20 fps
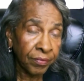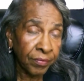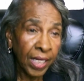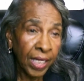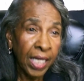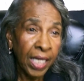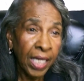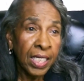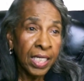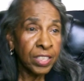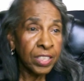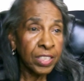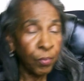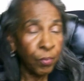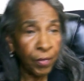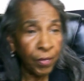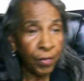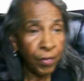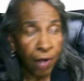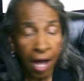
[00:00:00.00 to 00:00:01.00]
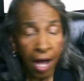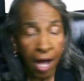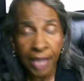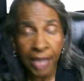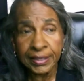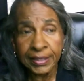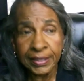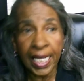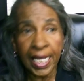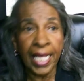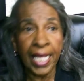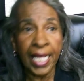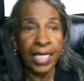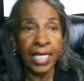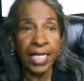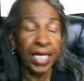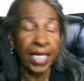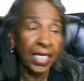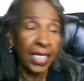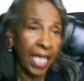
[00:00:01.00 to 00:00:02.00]
So we were in
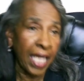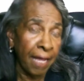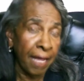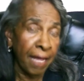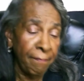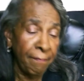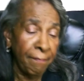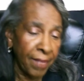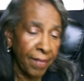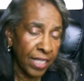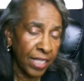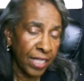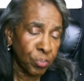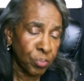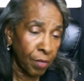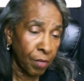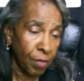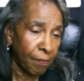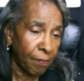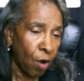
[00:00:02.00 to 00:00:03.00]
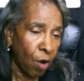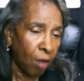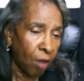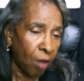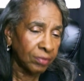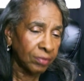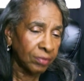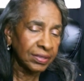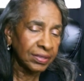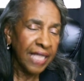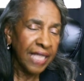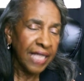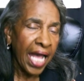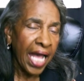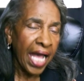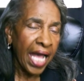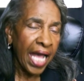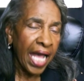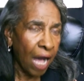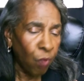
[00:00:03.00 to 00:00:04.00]
a strip mall. I
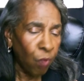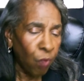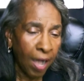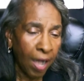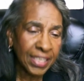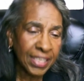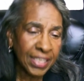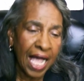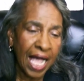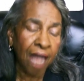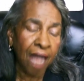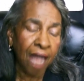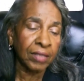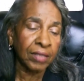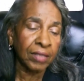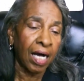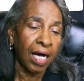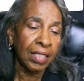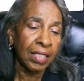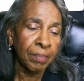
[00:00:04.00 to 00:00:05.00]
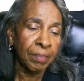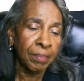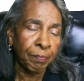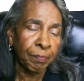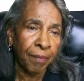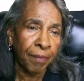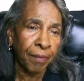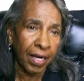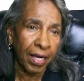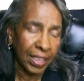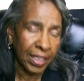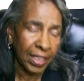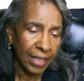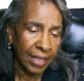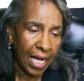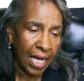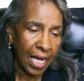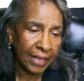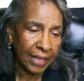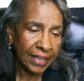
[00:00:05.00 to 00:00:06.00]
walked out on the parking lot
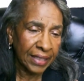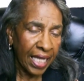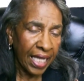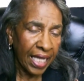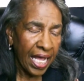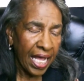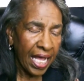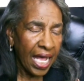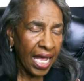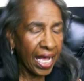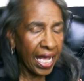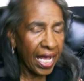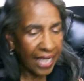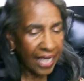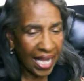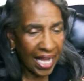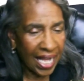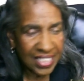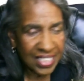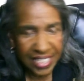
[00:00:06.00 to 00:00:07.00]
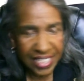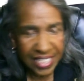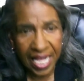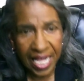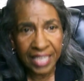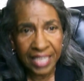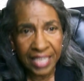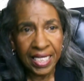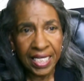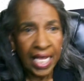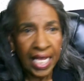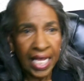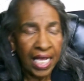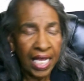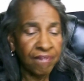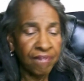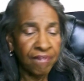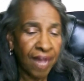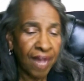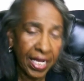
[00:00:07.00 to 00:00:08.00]
and I said, if I
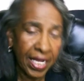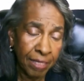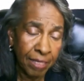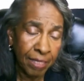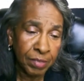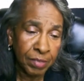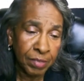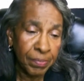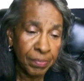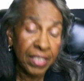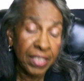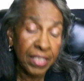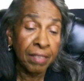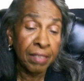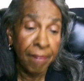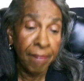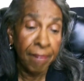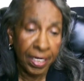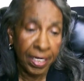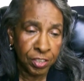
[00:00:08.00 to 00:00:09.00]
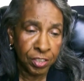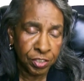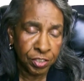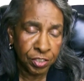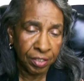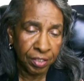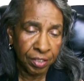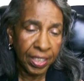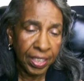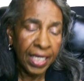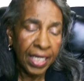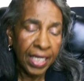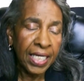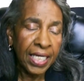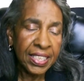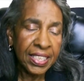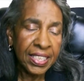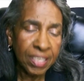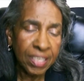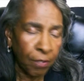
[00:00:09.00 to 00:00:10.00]
am to be the minister, tell
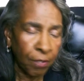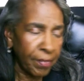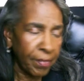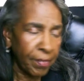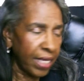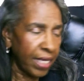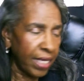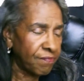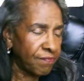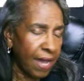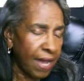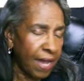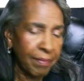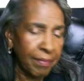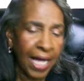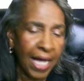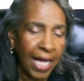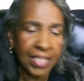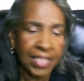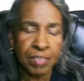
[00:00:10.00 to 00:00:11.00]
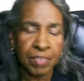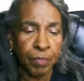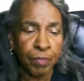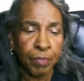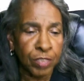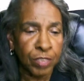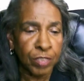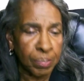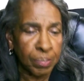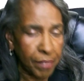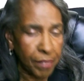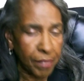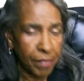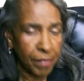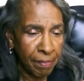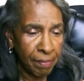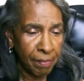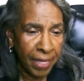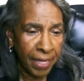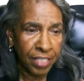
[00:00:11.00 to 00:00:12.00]
me. If I'm not supposed to be the
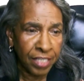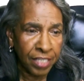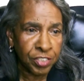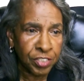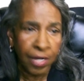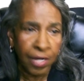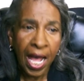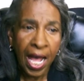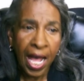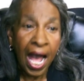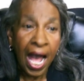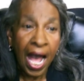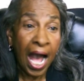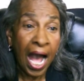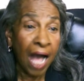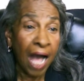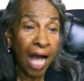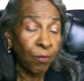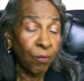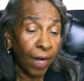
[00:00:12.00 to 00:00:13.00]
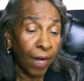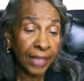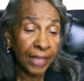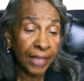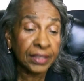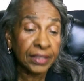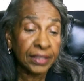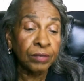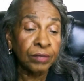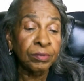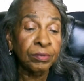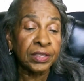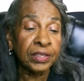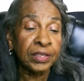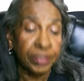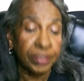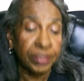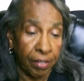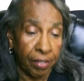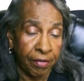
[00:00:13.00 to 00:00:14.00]
minister, I want to
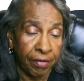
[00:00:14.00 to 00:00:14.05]
serve.